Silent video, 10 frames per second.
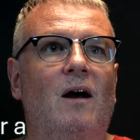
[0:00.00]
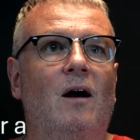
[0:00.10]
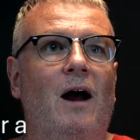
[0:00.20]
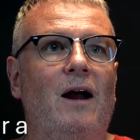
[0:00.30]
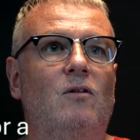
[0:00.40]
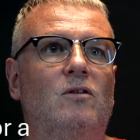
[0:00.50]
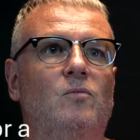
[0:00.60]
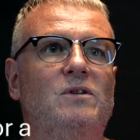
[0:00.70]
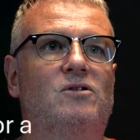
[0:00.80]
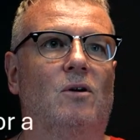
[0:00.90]
How can
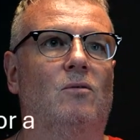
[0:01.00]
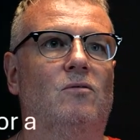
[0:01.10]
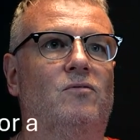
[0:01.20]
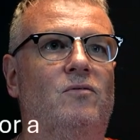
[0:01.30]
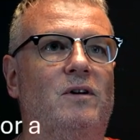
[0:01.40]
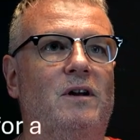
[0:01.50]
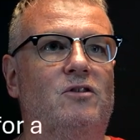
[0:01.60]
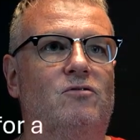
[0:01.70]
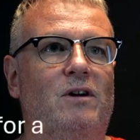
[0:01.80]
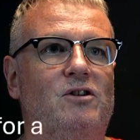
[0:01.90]
we solve
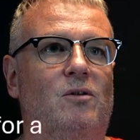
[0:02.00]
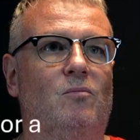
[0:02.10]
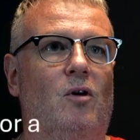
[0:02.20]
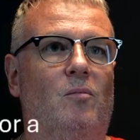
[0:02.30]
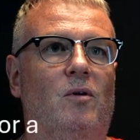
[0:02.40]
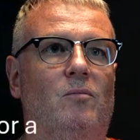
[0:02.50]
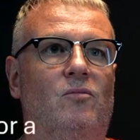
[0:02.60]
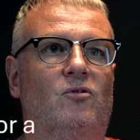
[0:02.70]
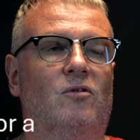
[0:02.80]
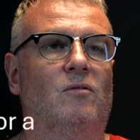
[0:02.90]
iteration
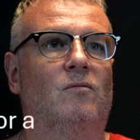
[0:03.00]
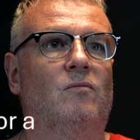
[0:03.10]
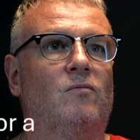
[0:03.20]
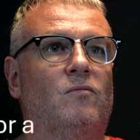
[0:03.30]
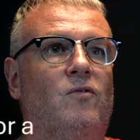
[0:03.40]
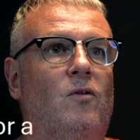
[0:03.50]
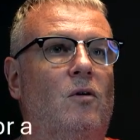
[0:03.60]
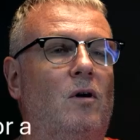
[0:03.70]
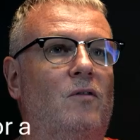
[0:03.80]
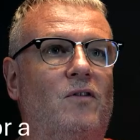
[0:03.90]
problems
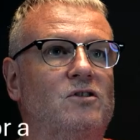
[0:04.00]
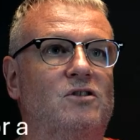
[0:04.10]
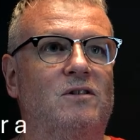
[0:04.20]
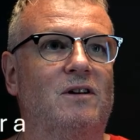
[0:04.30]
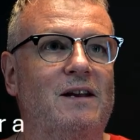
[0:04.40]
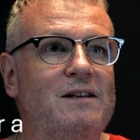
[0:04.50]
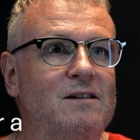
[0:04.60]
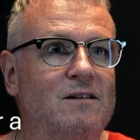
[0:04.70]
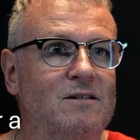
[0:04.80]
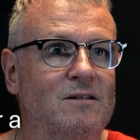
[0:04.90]
for a function that
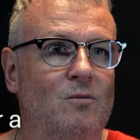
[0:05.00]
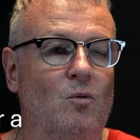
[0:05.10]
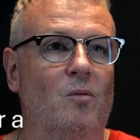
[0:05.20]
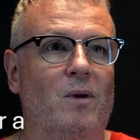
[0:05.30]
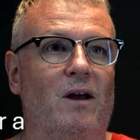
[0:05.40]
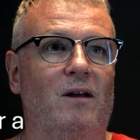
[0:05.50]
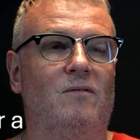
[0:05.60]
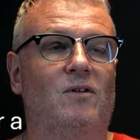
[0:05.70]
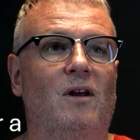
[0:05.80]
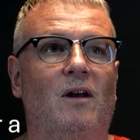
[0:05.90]
isn't well
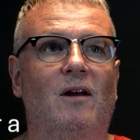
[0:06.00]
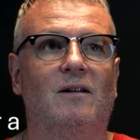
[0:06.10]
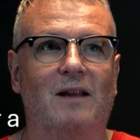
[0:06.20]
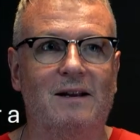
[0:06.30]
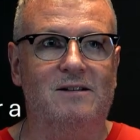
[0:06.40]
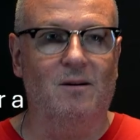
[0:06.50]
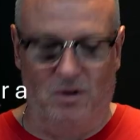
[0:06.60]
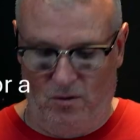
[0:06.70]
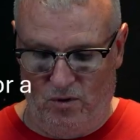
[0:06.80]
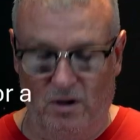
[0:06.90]
behaved? That's
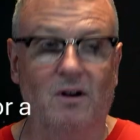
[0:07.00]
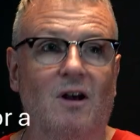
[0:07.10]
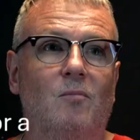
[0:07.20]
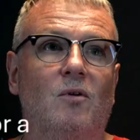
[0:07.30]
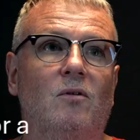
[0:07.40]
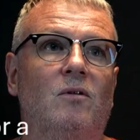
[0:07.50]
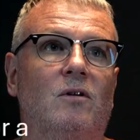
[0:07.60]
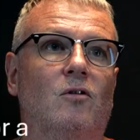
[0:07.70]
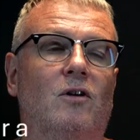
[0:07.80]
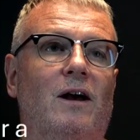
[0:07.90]
something we're going to come on and
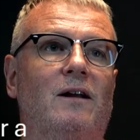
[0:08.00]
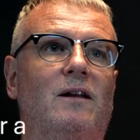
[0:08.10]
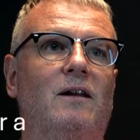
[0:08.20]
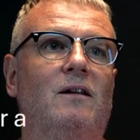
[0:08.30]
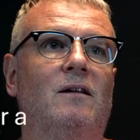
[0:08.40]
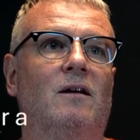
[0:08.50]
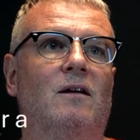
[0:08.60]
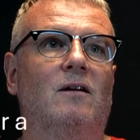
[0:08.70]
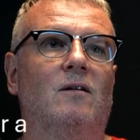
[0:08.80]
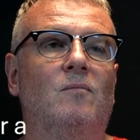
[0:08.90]
look at in
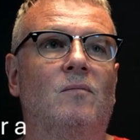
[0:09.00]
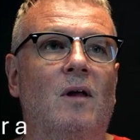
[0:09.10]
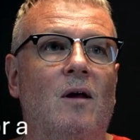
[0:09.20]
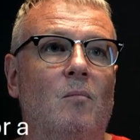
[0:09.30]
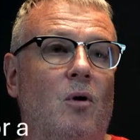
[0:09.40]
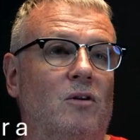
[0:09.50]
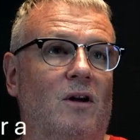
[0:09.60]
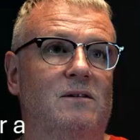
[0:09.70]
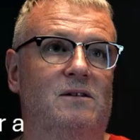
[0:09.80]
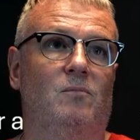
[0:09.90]

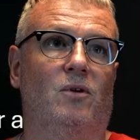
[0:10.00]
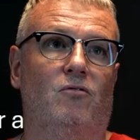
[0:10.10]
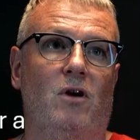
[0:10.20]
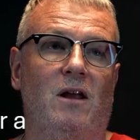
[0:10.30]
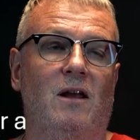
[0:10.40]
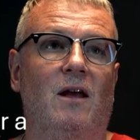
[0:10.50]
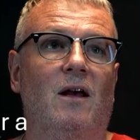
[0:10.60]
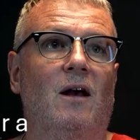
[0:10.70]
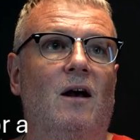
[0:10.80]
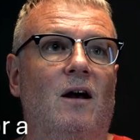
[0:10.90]
podcast number 3
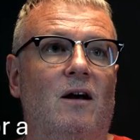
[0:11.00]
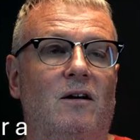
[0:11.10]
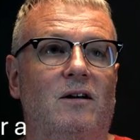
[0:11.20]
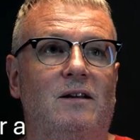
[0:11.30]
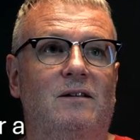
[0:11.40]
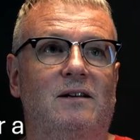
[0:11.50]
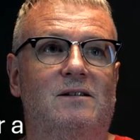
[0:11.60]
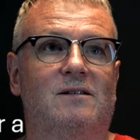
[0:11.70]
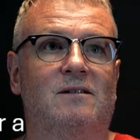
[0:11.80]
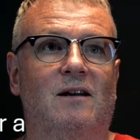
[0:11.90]
in
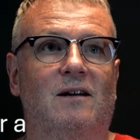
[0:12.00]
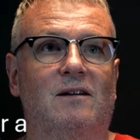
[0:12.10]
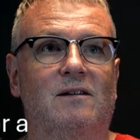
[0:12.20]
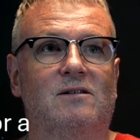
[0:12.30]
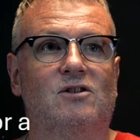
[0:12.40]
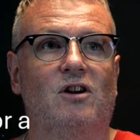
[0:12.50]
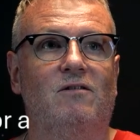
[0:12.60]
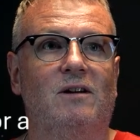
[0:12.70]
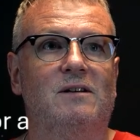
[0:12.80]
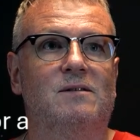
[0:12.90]
this
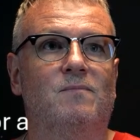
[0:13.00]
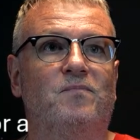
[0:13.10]
series.